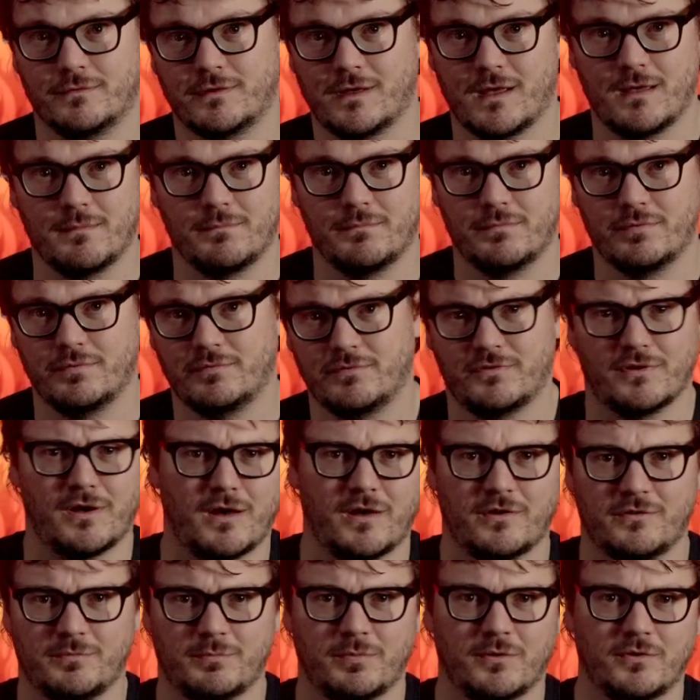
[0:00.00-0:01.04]
type
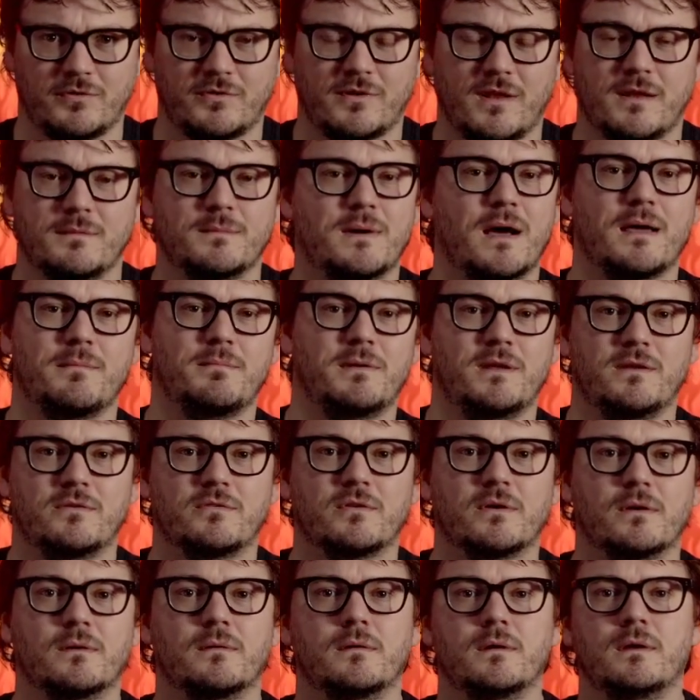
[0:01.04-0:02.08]
sauce person on my
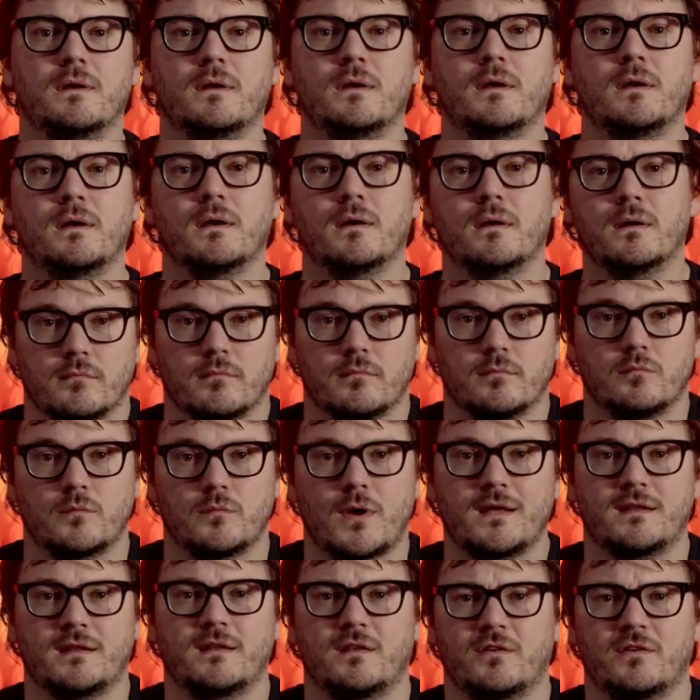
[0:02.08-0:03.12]
pizza.
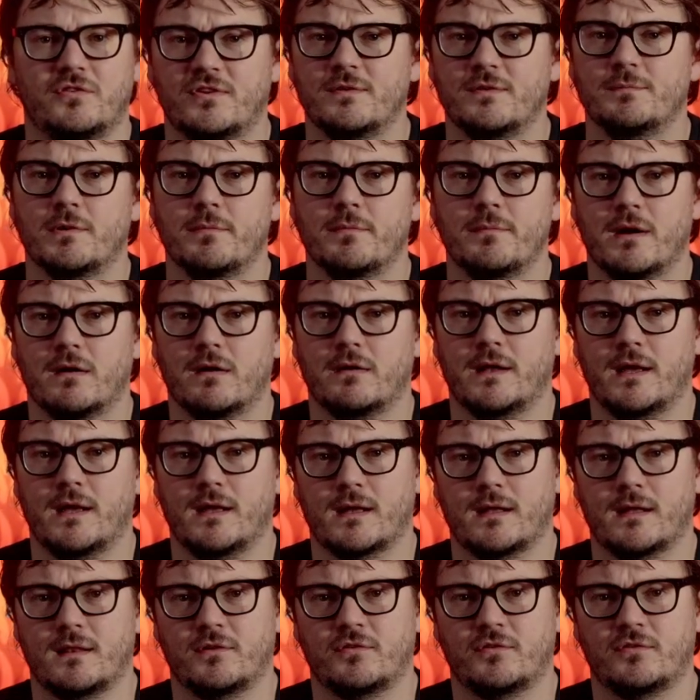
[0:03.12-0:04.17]
I did a simple
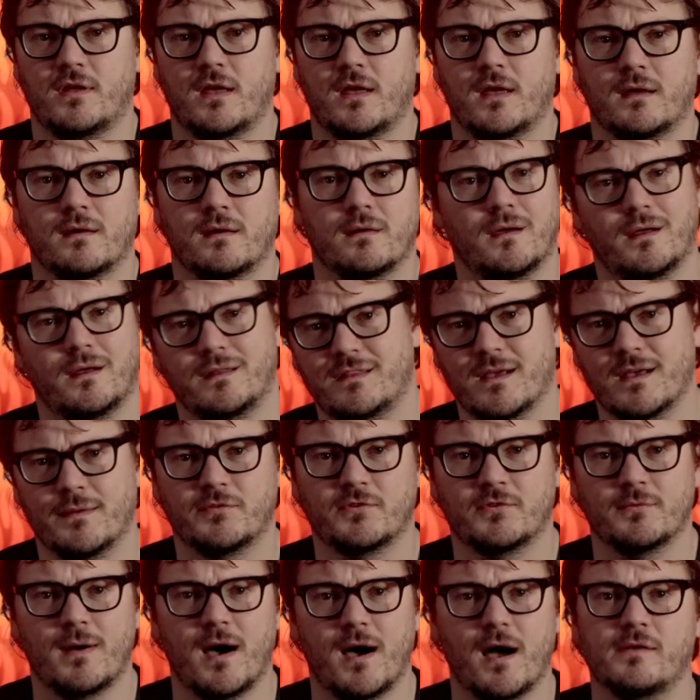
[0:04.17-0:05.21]
marinade on the steak. I dumped
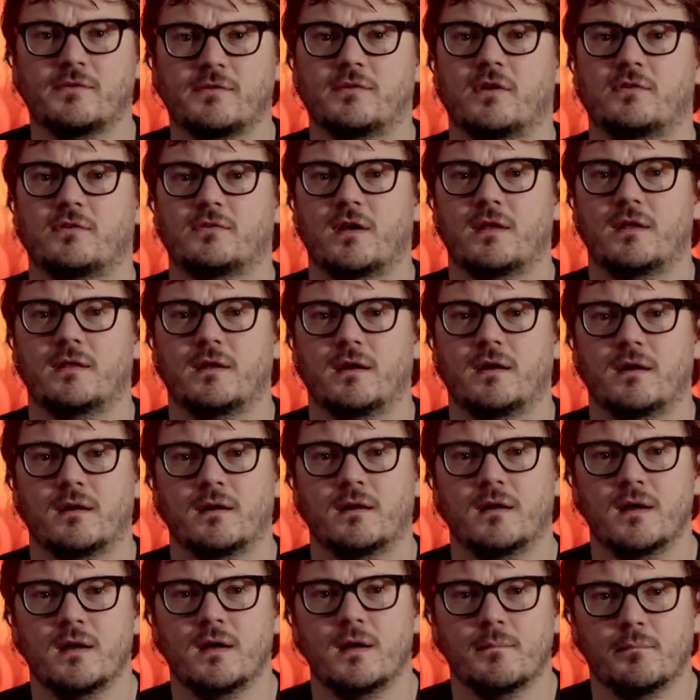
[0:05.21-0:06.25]
some hot sauce on there,
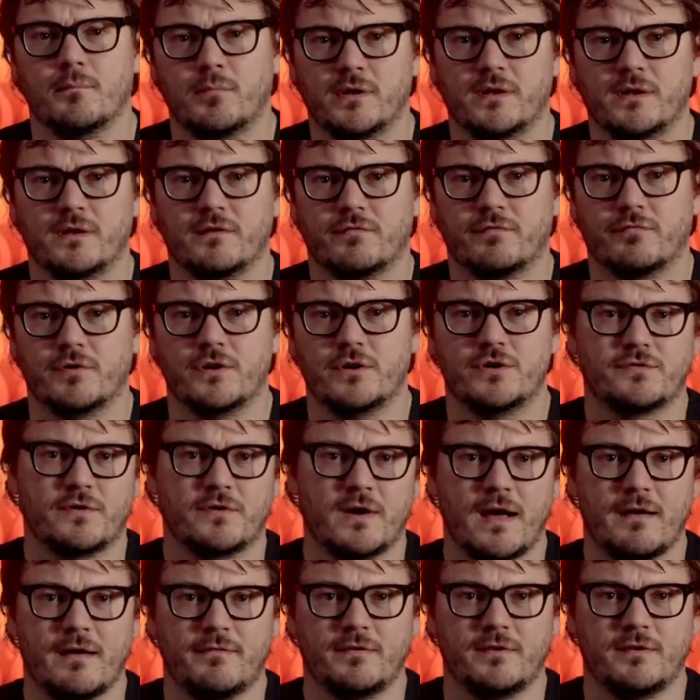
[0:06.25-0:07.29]
put it in the fridge for
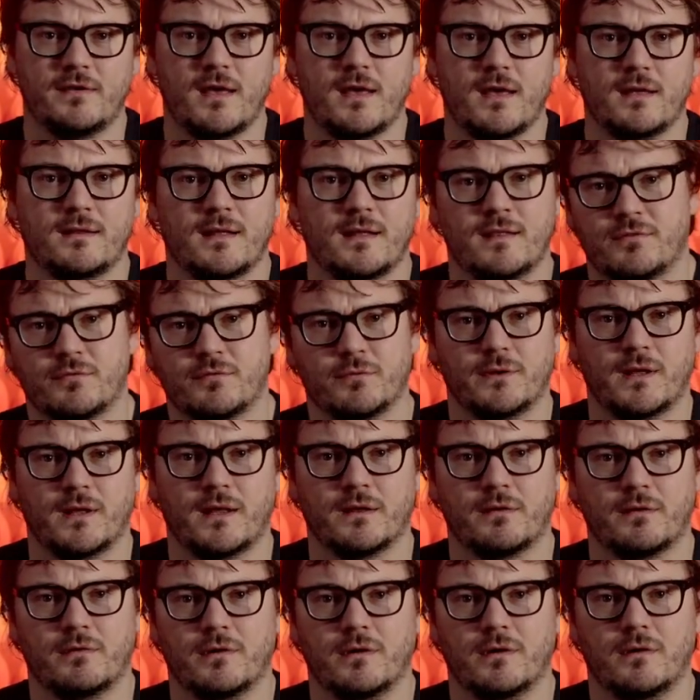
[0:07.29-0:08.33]
half a day, then threw it on
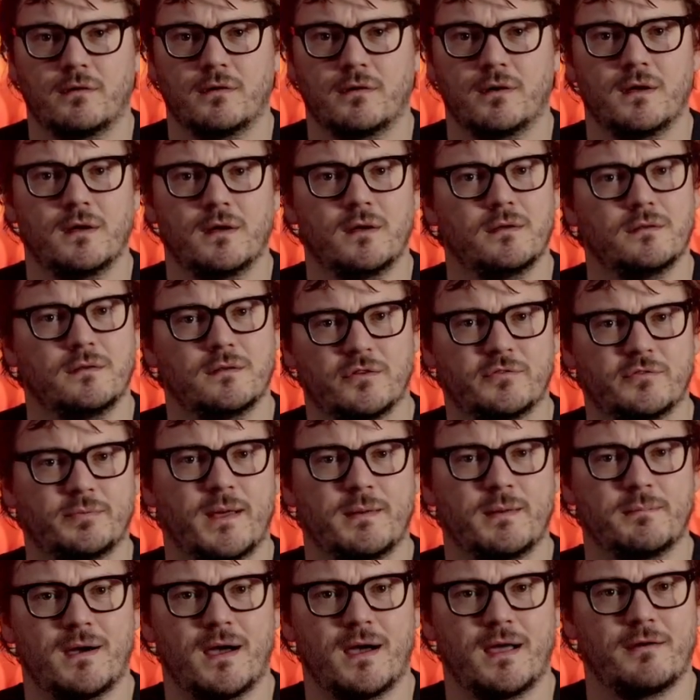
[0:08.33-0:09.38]
the grill.
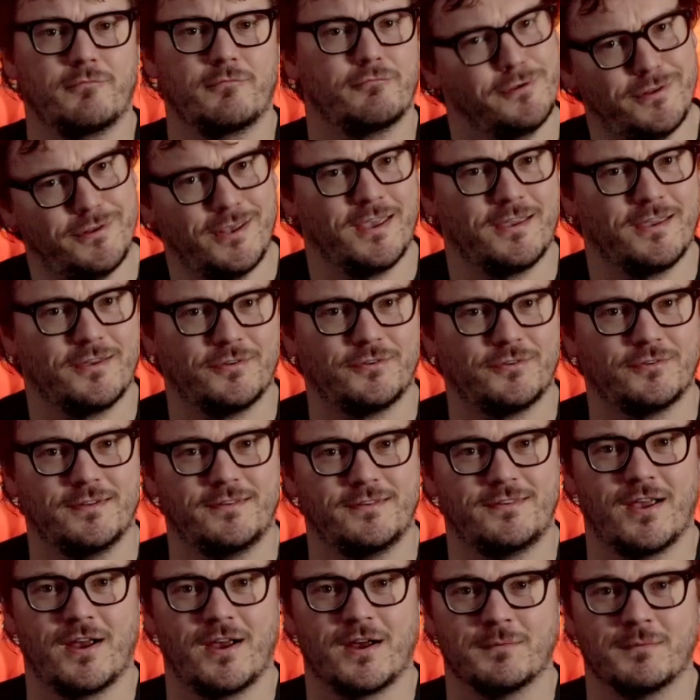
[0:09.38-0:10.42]
Despite my ridiculously
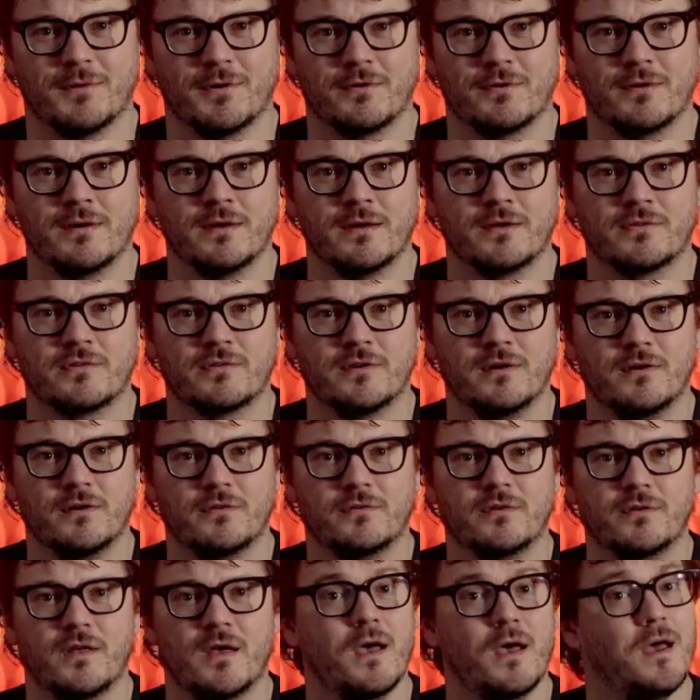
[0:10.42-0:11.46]
terrible grilling
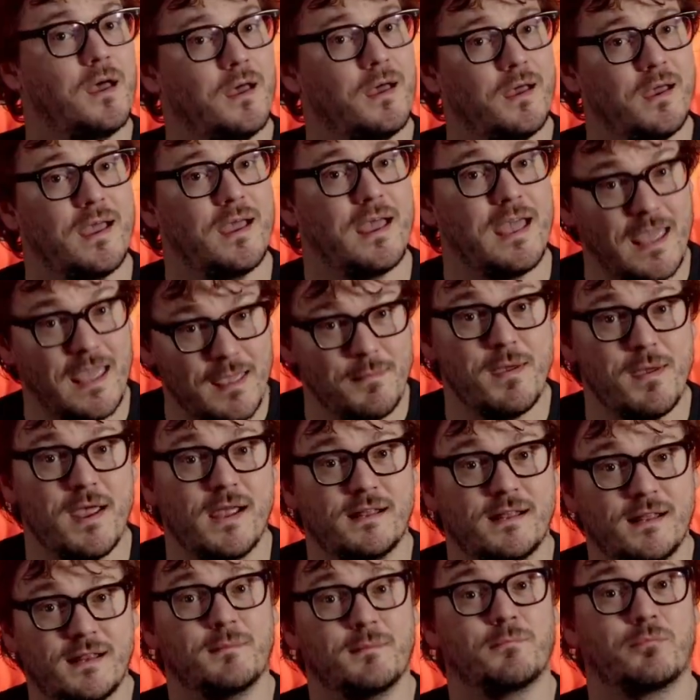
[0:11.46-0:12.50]
skills, it
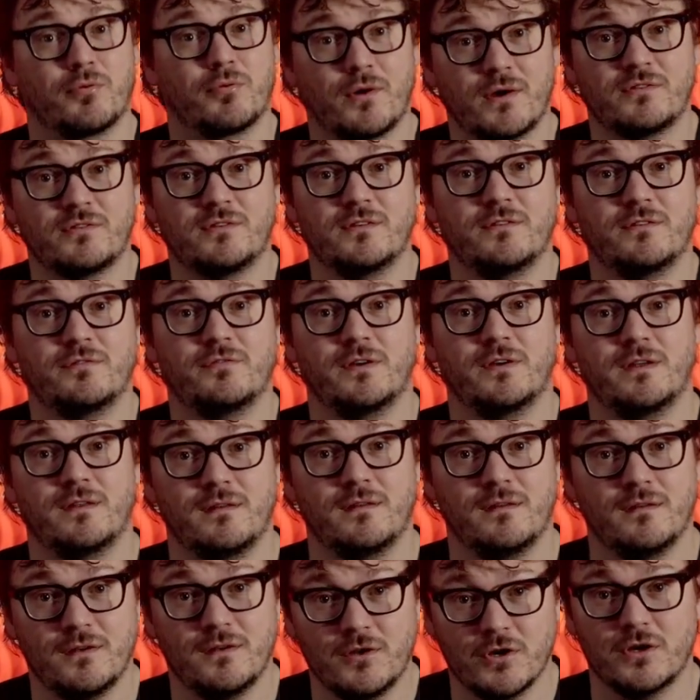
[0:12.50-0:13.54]
made an impressively
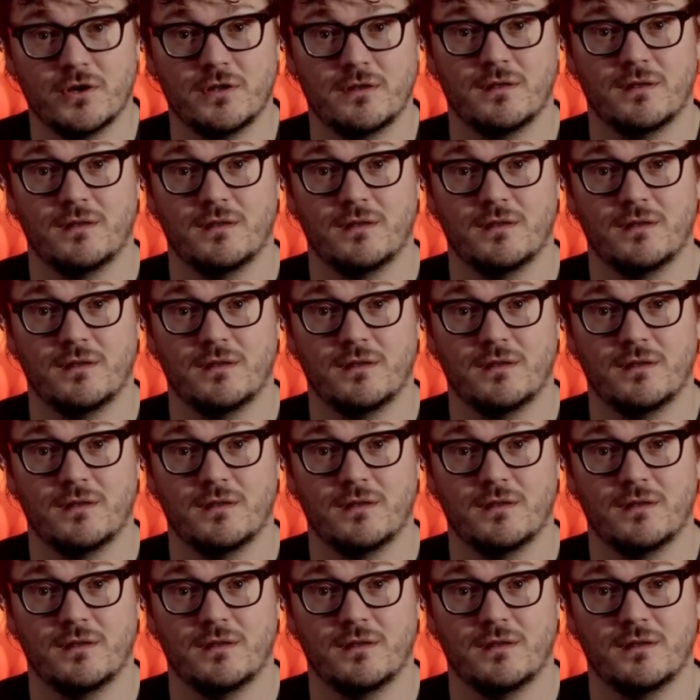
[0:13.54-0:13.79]
good